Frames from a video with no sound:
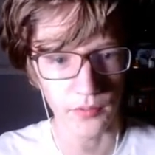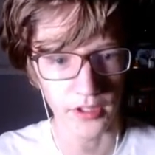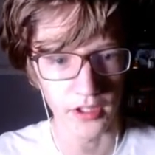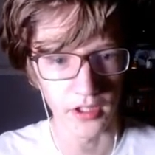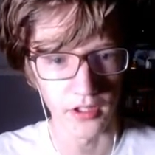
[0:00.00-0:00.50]

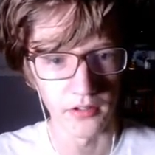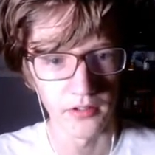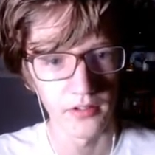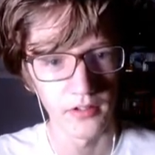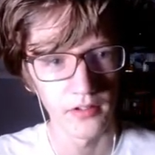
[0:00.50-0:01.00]
we go.
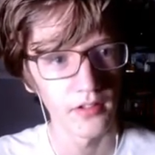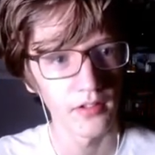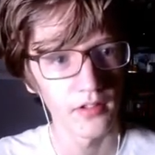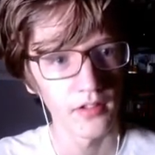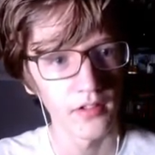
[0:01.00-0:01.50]

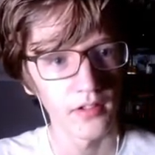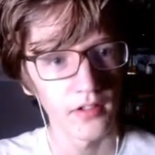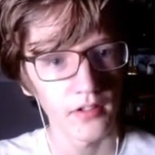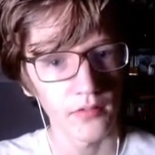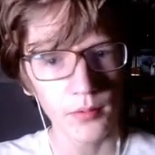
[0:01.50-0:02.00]

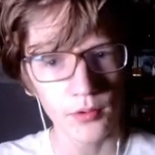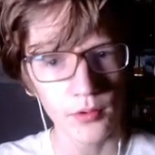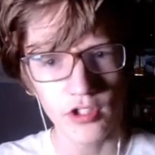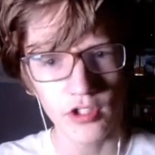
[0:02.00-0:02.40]
What was she